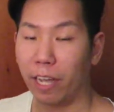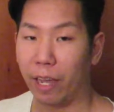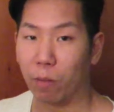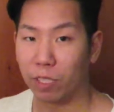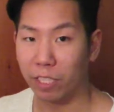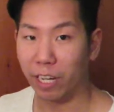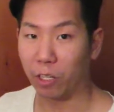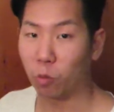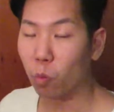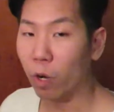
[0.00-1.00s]
And once
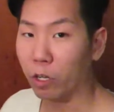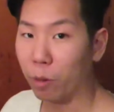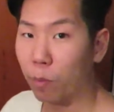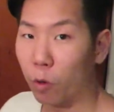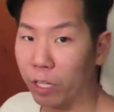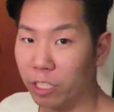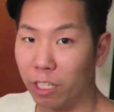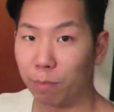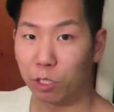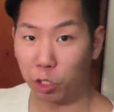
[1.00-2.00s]
again, you want your opponent to
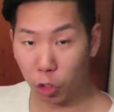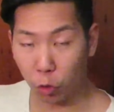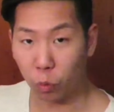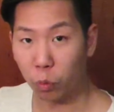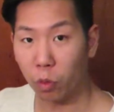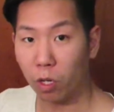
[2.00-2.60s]
come to you,